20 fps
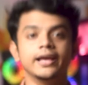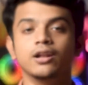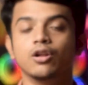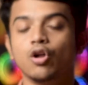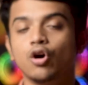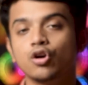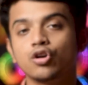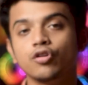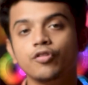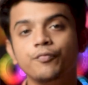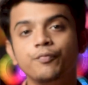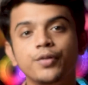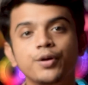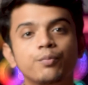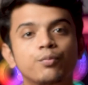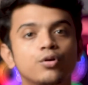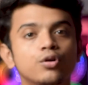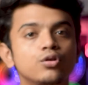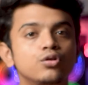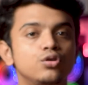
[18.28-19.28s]
lot of
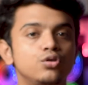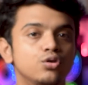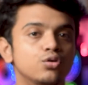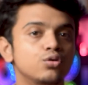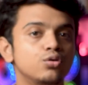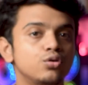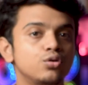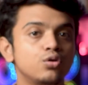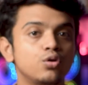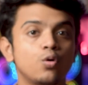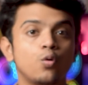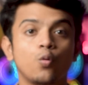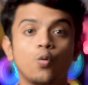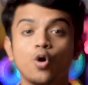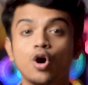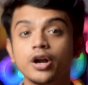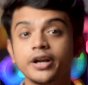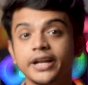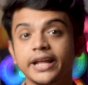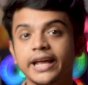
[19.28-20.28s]
people don't know
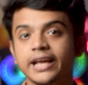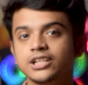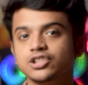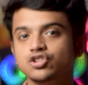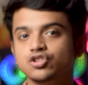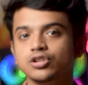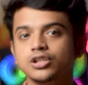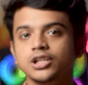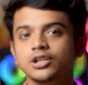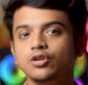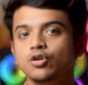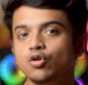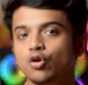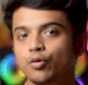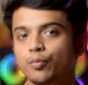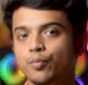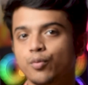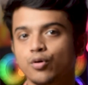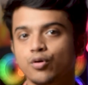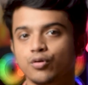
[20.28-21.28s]
what actually
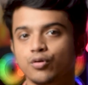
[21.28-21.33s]
GoPro